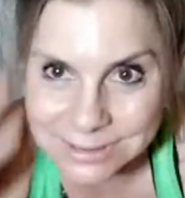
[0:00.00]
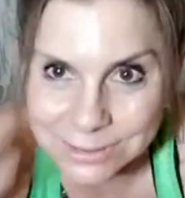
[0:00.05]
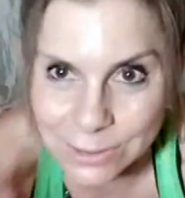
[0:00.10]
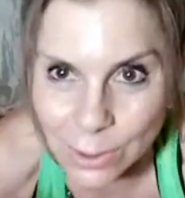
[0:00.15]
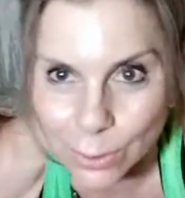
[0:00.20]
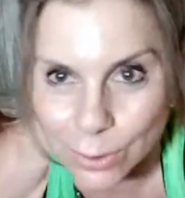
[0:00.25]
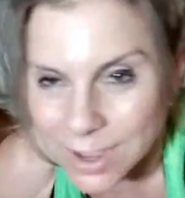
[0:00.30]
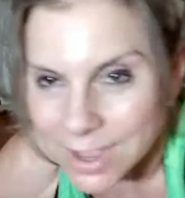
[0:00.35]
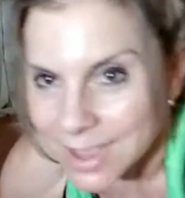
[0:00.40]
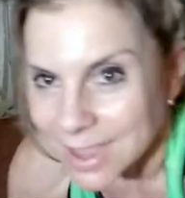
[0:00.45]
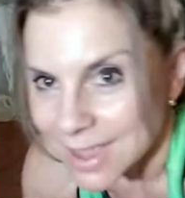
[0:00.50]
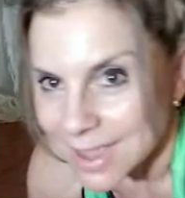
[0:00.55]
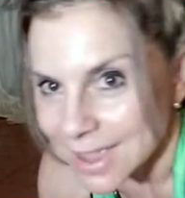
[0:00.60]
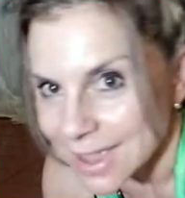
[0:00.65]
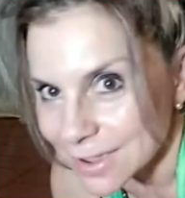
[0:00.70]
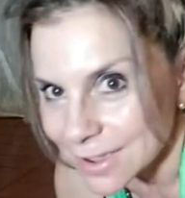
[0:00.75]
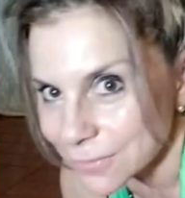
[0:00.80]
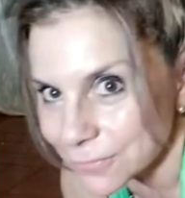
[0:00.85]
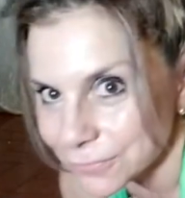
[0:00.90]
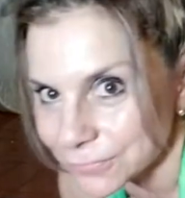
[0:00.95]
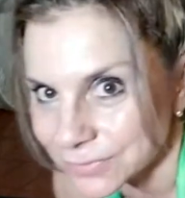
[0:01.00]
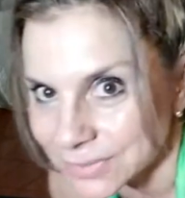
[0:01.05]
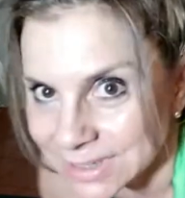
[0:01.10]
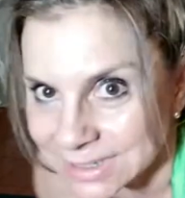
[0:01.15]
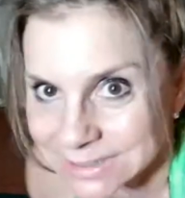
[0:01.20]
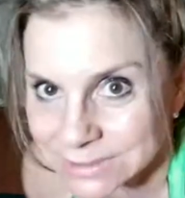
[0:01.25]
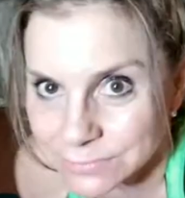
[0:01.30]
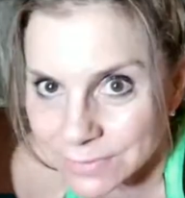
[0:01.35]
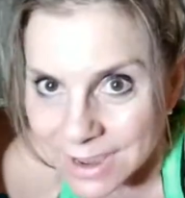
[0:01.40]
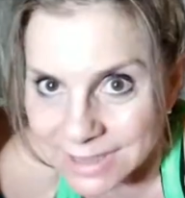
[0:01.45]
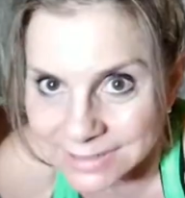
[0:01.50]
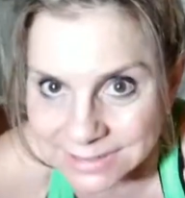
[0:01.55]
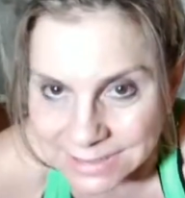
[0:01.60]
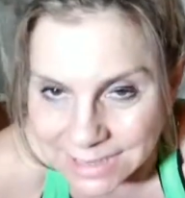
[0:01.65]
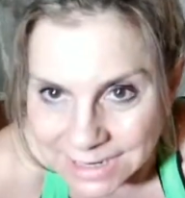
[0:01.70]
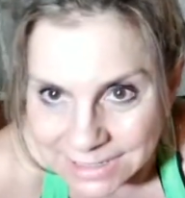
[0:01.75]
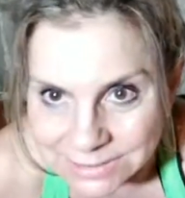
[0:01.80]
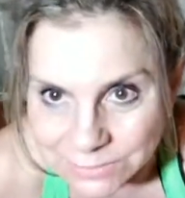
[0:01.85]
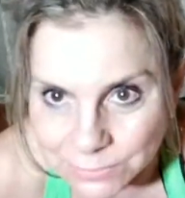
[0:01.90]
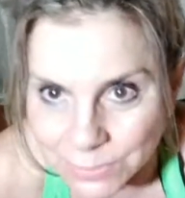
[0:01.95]
So if this
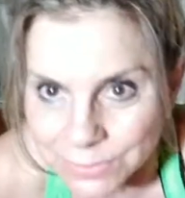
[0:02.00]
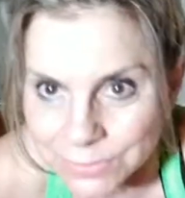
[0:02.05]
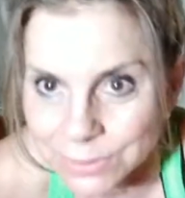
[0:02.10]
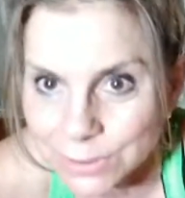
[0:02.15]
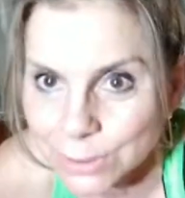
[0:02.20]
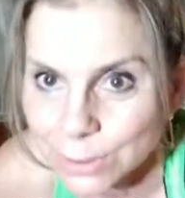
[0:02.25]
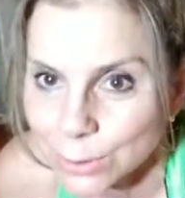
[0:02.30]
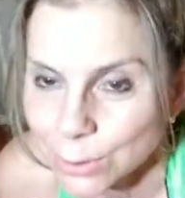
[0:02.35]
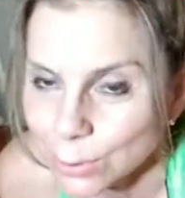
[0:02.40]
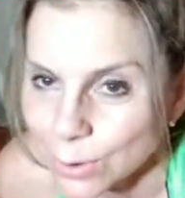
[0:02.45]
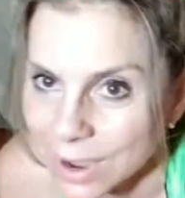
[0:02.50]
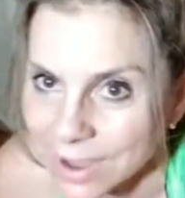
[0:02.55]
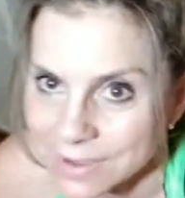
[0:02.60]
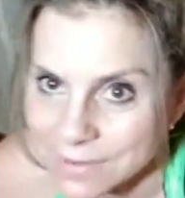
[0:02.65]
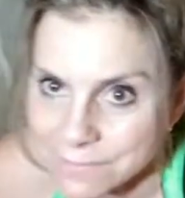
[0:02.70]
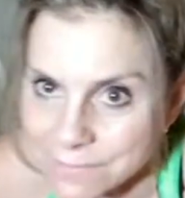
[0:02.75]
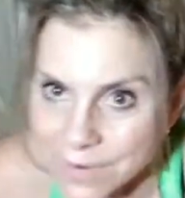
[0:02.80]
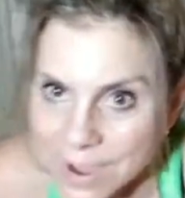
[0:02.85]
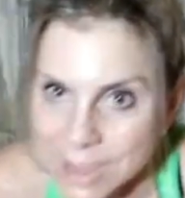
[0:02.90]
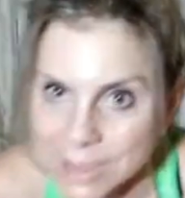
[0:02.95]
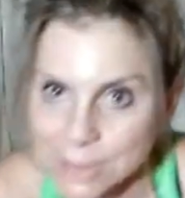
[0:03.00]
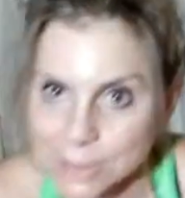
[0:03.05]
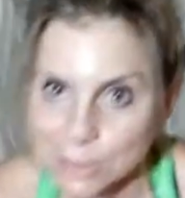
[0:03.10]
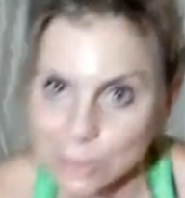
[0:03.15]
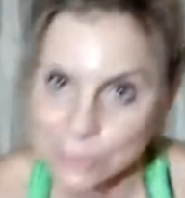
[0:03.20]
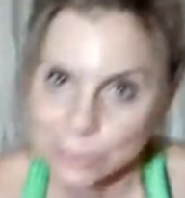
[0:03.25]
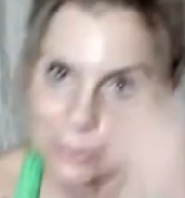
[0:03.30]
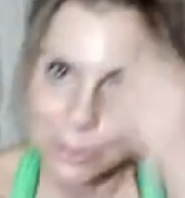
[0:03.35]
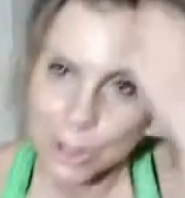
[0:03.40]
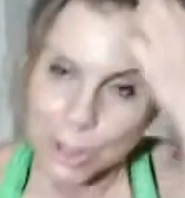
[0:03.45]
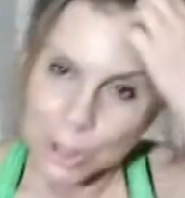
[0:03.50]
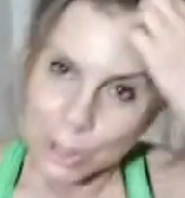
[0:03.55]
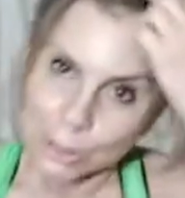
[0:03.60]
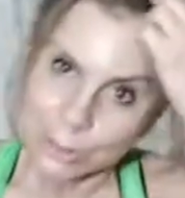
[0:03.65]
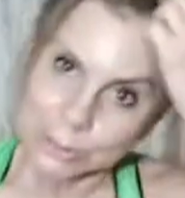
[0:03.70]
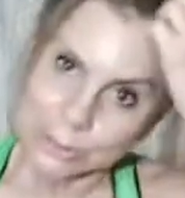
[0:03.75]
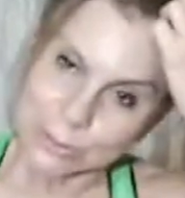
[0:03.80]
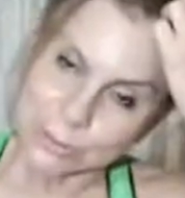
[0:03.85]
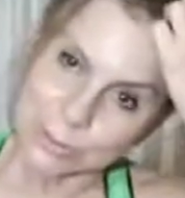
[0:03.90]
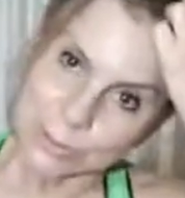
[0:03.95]
resonates with you, I invite you
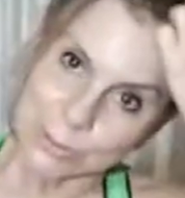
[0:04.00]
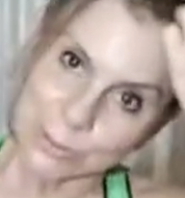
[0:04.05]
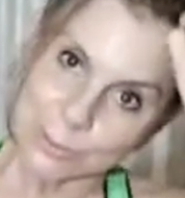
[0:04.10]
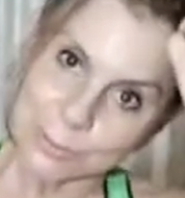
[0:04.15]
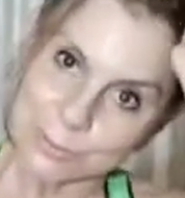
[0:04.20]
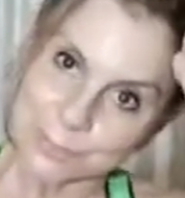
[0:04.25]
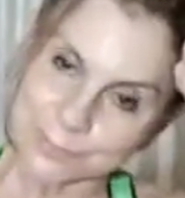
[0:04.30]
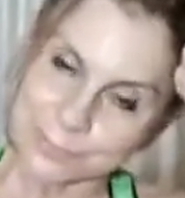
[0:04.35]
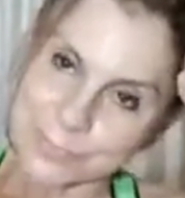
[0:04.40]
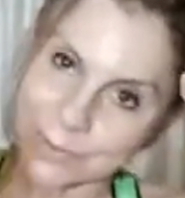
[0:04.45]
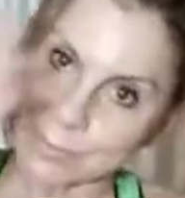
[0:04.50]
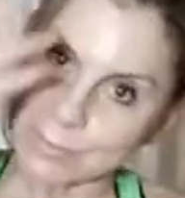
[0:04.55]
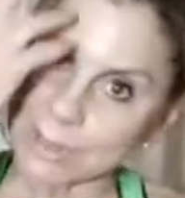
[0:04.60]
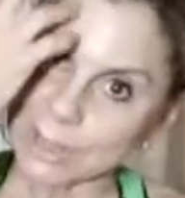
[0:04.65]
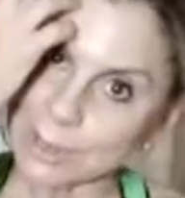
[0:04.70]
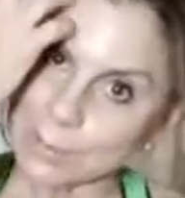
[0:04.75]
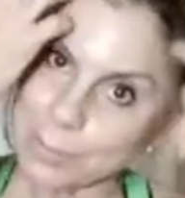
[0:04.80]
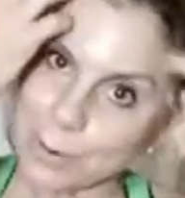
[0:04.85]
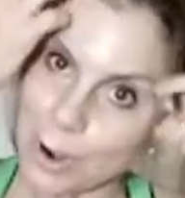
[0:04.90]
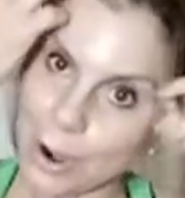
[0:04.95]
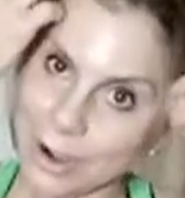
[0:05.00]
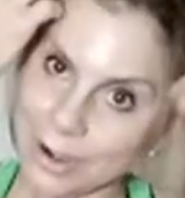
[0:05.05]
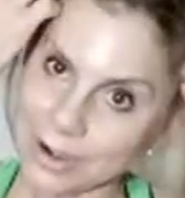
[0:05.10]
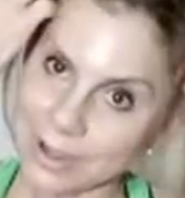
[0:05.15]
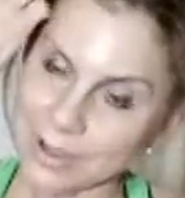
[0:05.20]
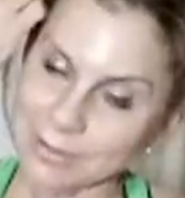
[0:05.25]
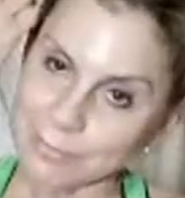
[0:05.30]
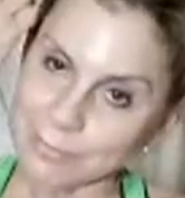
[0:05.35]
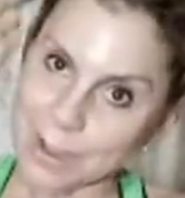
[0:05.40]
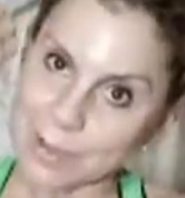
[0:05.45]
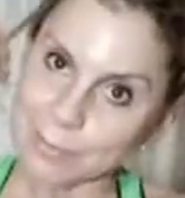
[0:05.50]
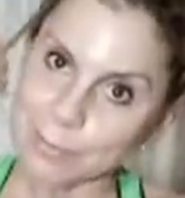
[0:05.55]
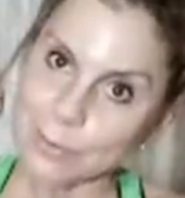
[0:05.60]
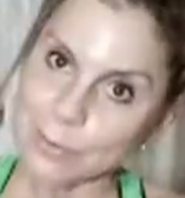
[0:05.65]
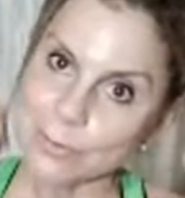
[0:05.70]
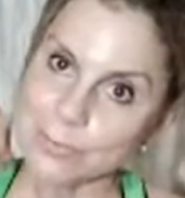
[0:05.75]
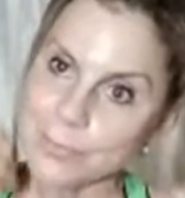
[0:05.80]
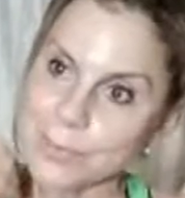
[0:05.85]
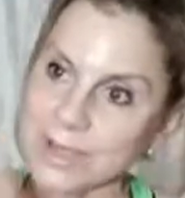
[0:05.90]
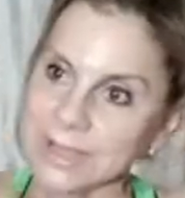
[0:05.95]
to be a part of my
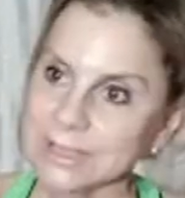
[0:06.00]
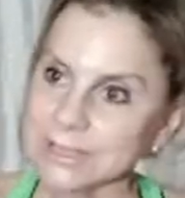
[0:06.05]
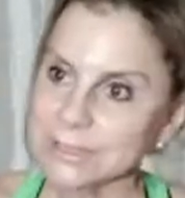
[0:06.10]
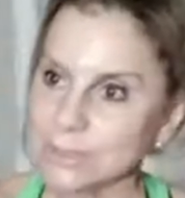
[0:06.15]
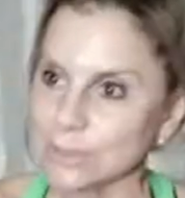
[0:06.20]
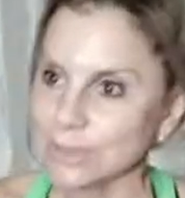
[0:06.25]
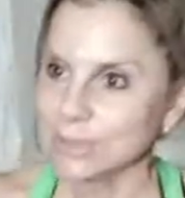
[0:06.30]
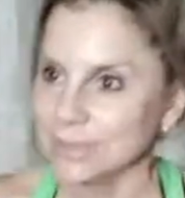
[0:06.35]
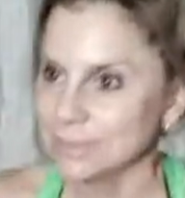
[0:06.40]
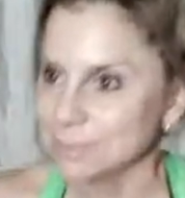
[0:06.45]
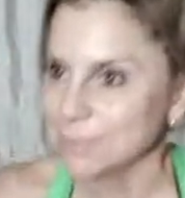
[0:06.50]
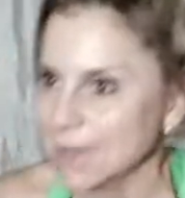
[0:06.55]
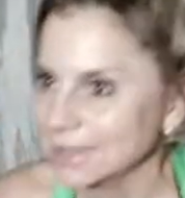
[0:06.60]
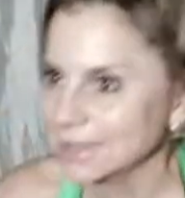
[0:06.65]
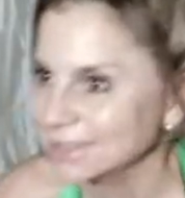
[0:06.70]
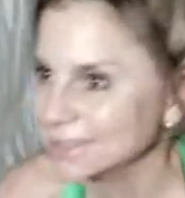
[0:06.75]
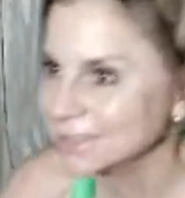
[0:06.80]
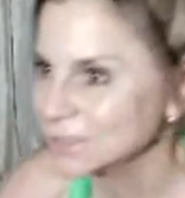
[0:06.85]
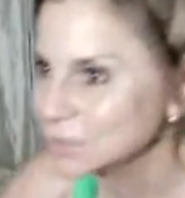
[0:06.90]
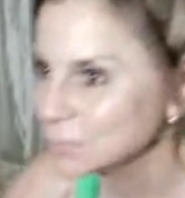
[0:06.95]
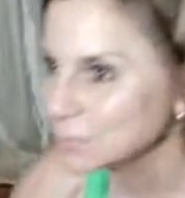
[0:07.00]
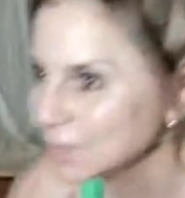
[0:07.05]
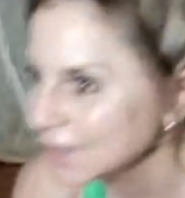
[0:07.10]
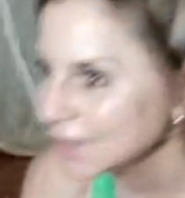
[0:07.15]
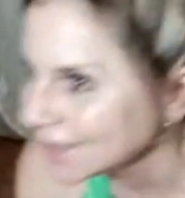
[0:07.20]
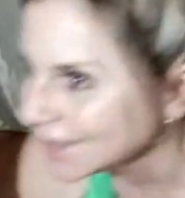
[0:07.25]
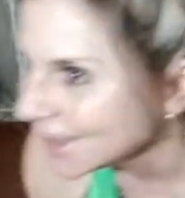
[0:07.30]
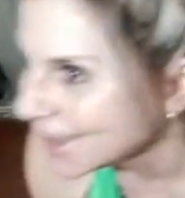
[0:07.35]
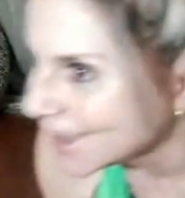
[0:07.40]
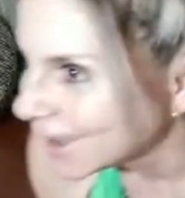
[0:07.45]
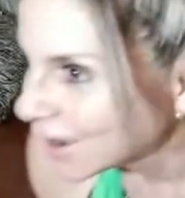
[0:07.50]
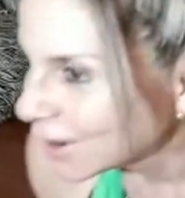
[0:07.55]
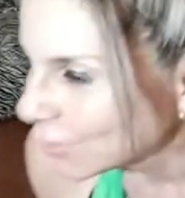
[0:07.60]
movement. You can message me